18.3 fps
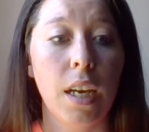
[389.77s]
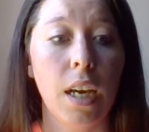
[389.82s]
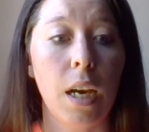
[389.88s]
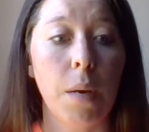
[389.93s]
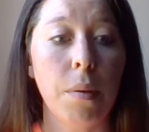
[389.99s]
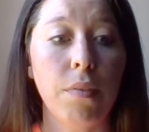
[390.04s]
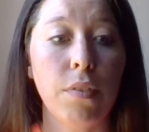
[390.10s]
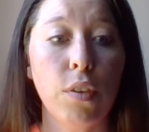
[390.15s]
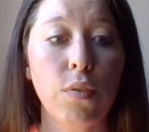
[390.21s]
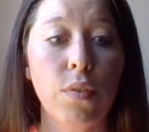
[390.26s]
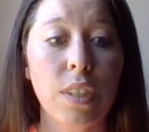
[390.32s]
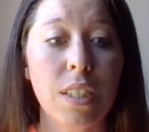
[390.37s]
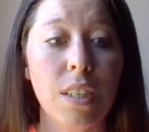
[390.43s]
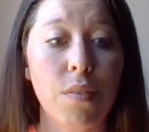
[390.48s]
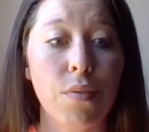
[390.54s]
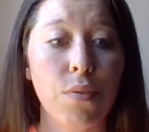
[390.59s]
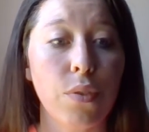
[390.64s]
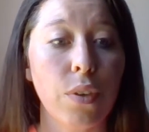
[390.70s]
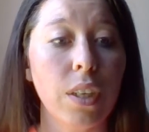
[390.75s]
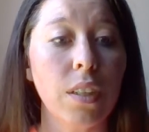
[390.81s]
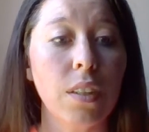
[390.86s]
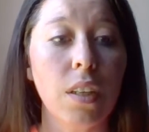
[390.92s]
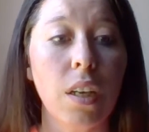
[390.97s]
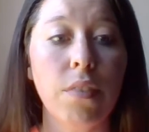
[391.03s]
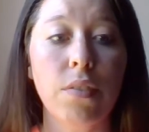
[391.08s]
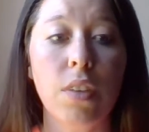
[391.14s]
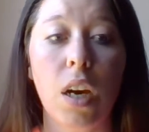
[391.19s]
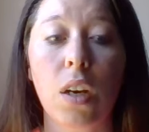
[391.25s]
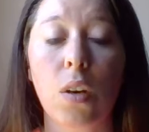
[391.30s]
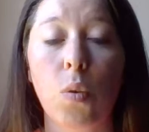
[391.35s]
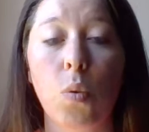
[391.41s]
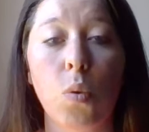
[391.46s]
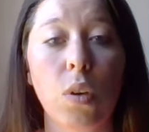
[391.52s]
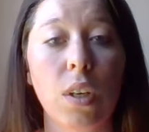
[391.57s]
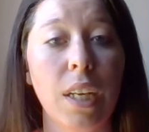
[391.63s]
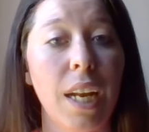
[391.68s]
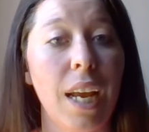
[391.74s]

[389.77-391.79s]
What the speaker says: If you visit freetolove.org,